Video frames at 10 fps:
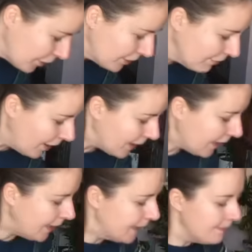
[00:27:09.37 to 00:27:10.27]
I've got it right
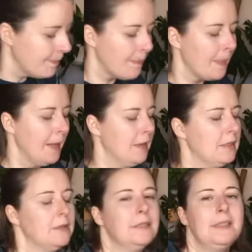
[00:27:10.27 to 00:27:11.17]
here.
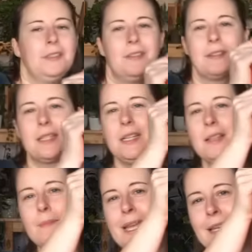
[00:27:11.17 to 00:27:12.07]
Oh, you can see
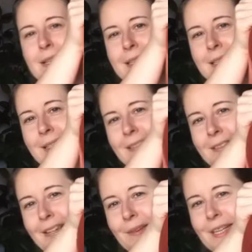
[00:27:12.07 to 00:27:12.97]
the mix.
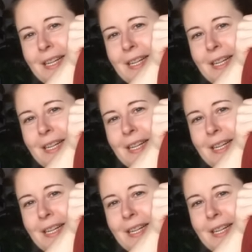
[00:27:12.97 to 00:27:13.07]
There